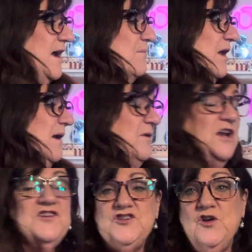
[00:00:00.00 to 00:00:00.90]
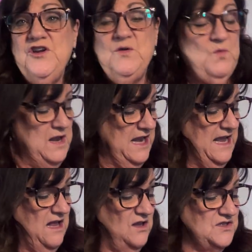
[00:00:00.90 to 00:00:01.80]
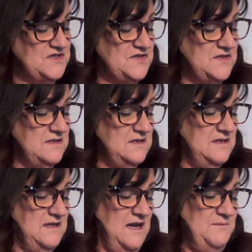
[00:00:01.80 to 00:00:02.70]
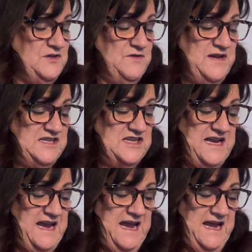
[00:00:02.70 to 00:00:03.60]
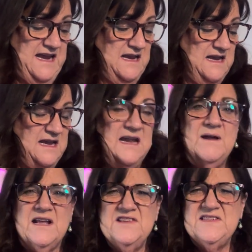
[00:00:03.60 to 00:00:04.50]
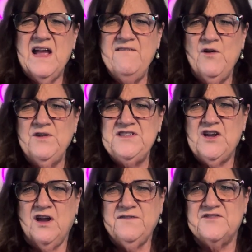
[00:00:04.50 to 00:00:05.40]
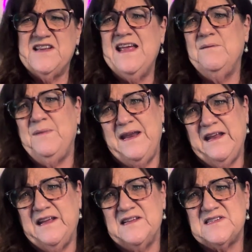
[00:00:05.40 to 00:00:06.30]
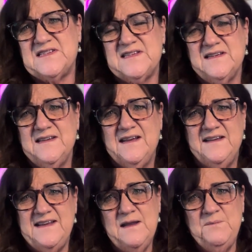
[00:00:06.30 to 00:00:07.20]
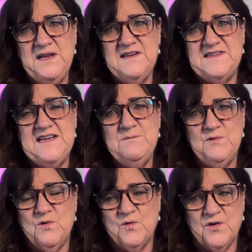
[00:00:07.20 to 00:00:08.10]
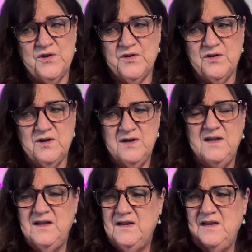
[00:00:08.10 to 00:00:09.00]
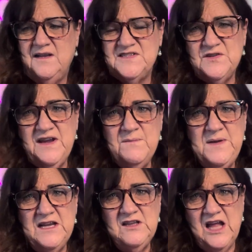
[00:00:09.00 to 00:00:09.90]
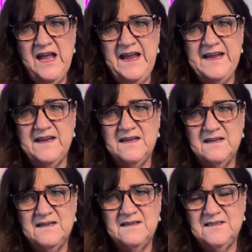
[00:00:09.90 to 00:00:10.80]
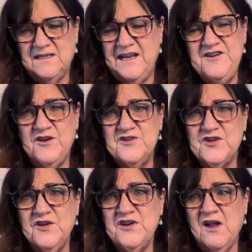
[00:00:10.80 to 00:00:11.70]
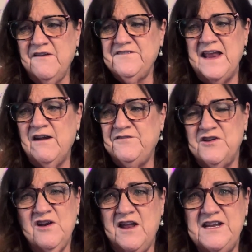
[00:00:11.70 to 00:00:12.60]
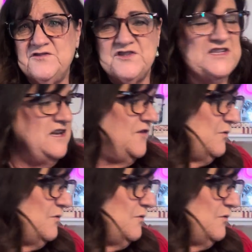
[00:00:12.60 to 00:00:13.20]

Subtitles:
but I'm going to show you what else I'm doing today, because I've only talked for 10 minutes, 10-minute Temu order. So give me a like, and you can turn it off now if you're not interested in the